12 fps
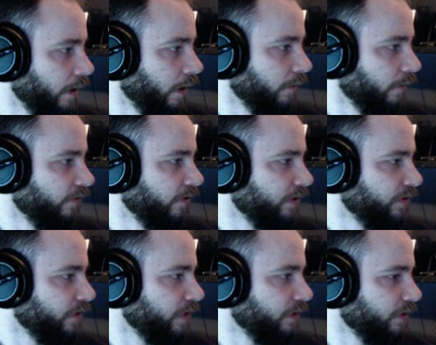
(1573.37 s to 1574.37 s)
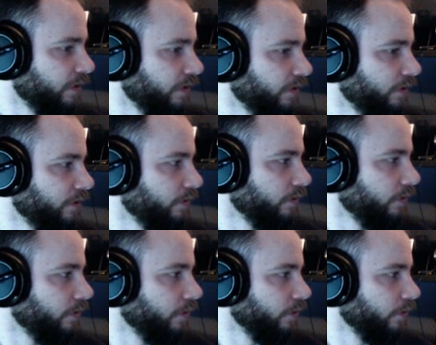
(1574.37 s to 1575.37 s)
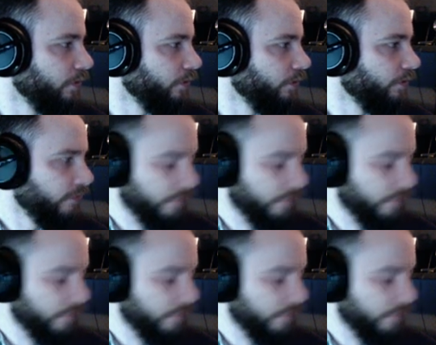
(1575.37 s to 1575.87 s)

just going to change this to news